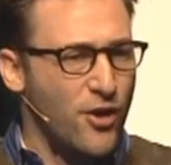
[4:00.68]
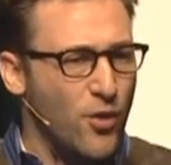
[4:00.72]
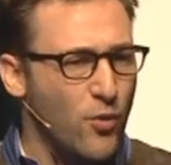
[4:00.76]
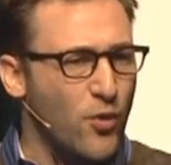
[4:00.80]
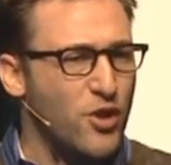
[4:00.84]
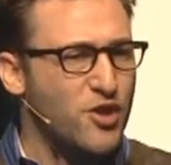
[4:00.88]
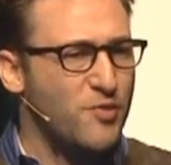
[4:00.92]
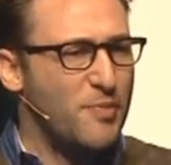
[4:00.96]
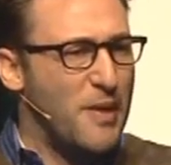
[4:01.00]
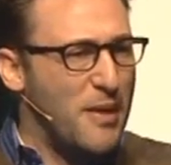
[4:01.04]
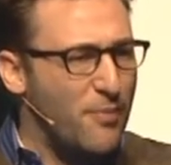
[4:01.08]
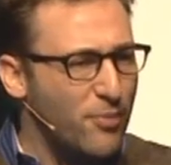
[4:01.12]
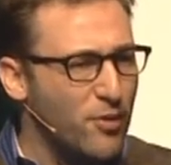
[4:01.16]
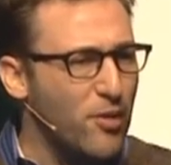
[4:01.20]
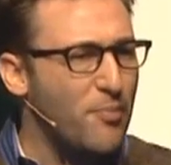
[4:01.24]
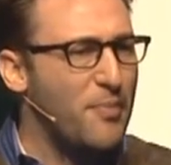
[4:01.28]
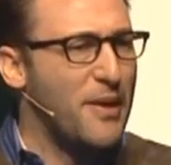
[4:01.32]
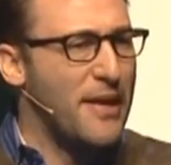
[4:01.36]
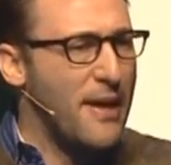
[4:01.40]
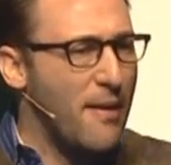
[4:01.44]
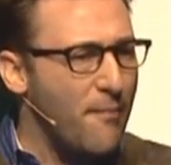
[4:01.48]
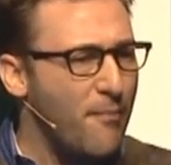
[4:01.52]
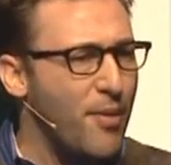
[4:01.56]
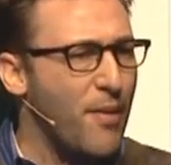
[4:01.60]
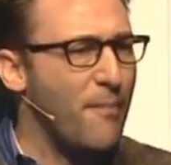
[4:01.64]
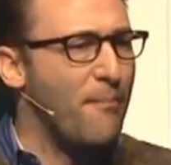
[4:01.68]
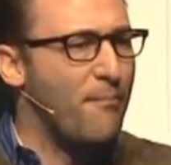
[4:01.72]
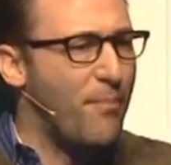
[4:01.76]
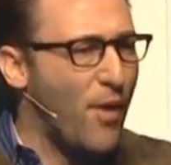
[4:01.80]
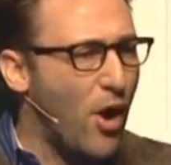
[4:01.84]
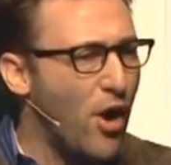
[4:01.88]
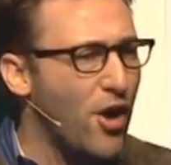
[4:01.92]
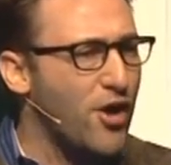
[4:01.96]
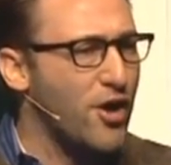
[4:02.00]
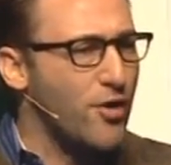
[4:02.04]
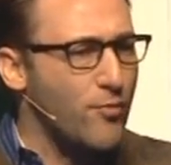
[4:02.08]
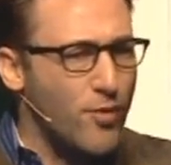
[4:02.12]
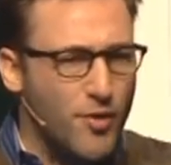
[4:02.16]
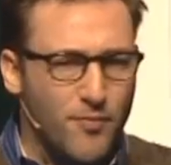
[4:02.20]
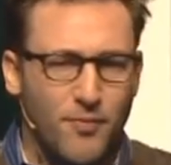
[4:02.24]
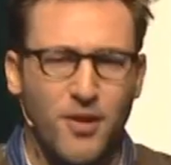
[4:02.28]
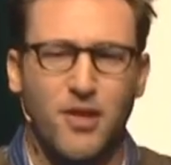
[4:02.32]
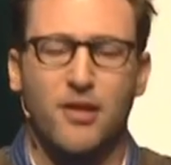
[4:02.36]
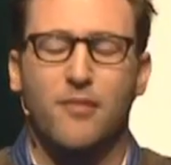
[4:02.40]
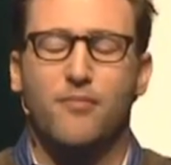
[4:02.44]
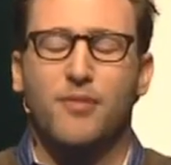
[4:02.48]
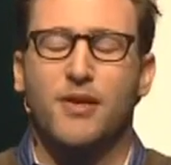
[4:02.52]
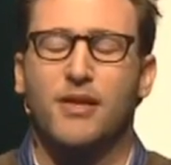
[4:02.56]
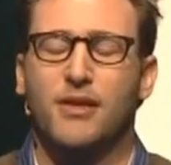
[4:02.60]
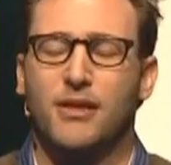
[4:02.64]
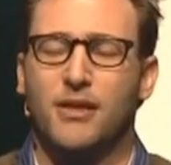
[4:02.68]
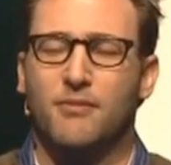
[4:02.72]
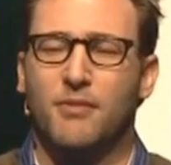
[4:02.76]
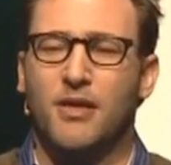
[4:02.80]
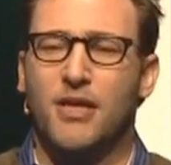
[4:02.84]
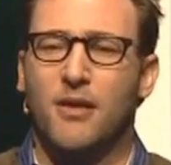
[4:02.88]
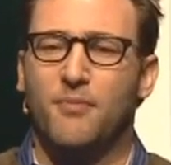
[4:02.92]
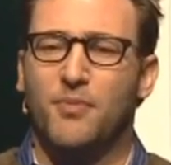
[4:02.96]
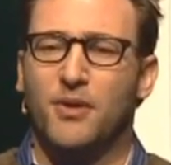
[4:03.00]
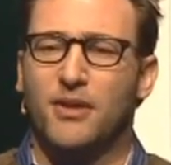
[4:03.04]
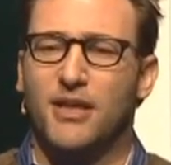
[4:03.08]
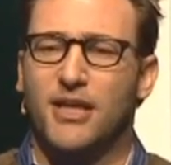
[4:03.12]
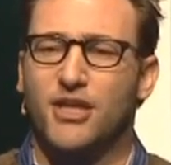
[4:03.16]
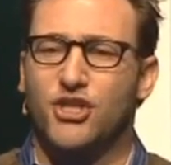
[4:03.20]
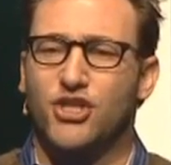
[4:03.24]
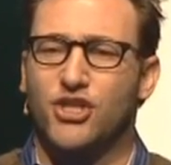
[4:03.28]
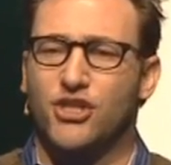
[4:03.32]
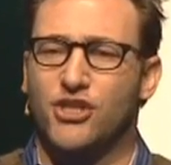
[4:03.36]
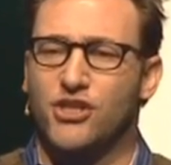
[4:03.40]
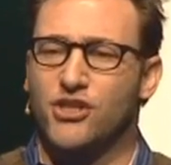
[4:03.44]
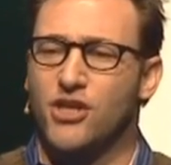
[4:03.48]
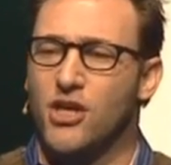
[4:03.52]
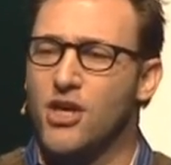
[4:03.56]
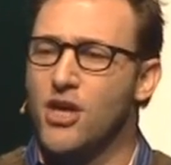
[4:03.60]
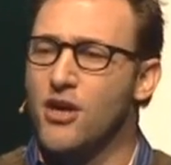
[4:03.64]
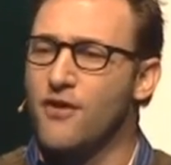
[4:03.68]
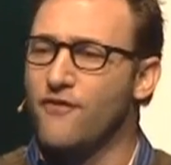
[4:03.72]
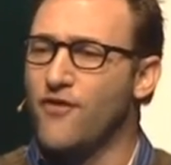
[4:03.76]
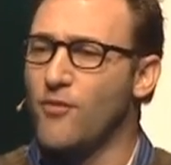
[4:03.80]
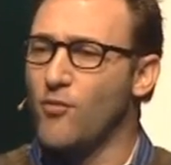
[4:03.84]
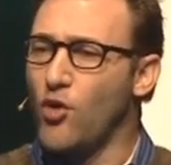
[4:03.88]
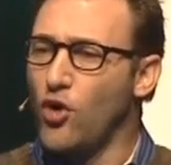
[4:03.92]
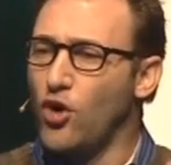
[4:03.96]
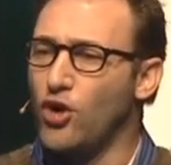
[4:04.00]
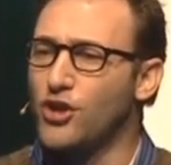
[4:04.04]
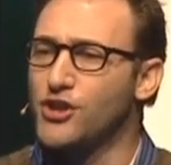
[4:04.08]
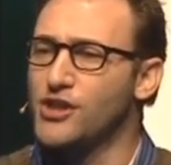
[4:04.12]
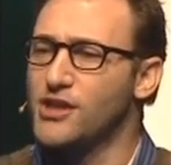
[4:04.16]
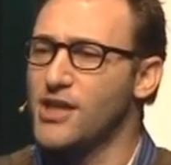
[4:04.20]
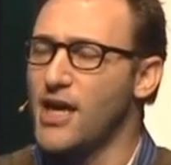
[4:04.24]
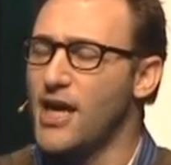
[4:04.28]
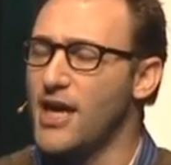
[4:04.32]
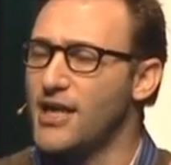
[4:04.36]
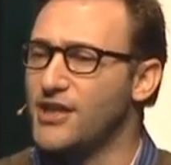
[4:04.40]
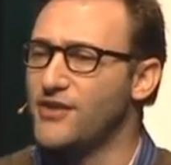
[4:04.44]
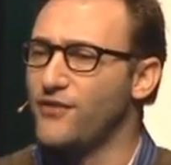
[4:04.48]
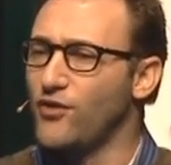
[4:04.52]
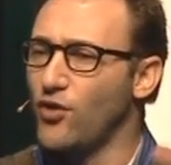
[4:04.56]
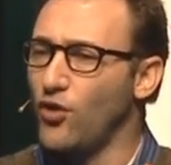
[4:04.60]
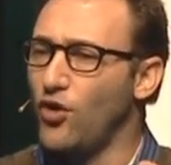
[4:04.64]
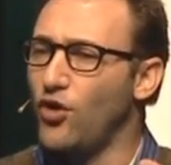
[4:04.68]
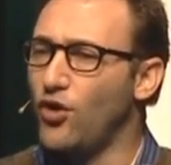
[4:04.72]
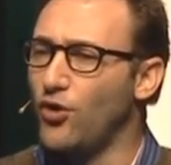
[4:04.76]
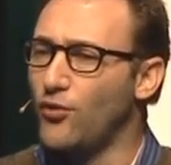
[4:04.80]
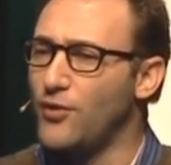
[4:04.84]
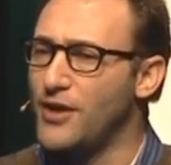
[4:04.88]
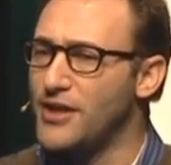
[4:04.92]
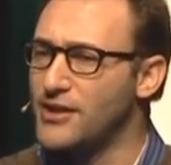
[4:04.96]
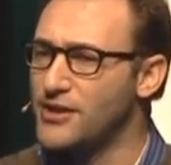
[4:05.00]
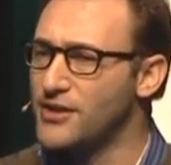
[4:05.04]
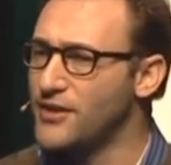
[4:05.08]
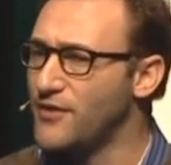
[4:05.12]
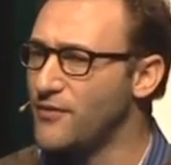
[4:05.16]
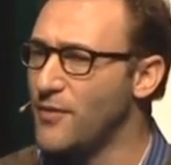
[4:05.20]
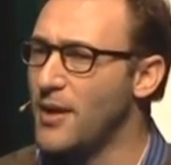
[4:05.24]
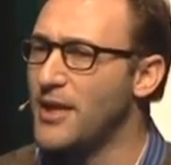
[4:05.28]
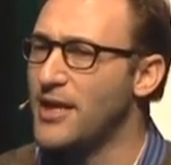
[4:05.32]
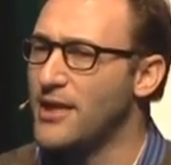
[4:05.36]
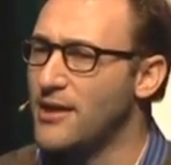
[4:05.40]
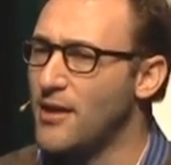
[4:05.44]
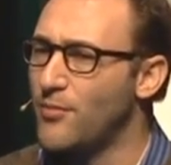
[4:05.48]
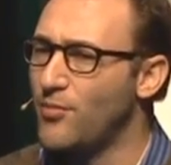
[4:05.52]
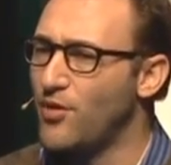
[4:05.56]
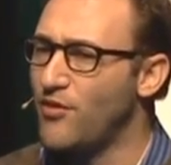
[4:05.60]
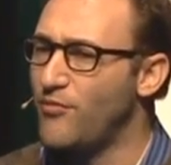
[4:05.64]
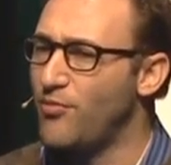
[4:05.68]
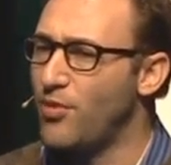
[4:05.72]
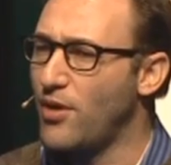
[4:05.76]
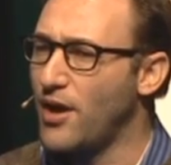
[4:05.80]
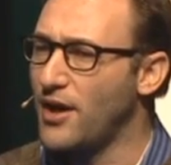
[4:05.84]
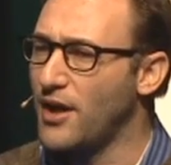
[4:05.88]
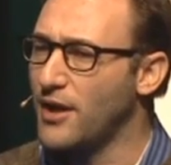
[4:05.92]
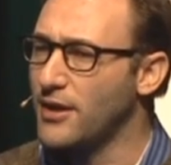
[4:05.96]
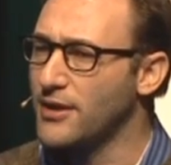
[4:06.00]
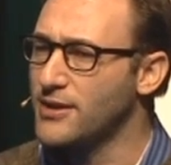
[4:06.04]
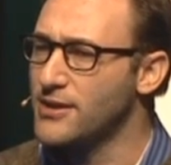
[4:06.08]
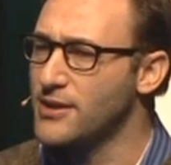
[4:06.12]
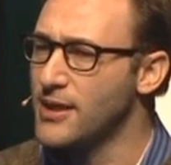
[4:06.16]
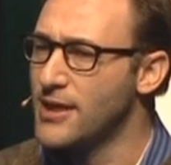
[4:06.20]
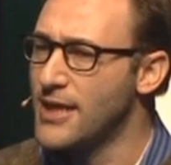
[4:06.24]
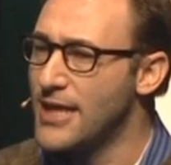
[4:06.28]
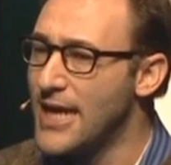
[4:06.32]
words, people are being bombarded with manipulations from all sides for all reasons from any number of products.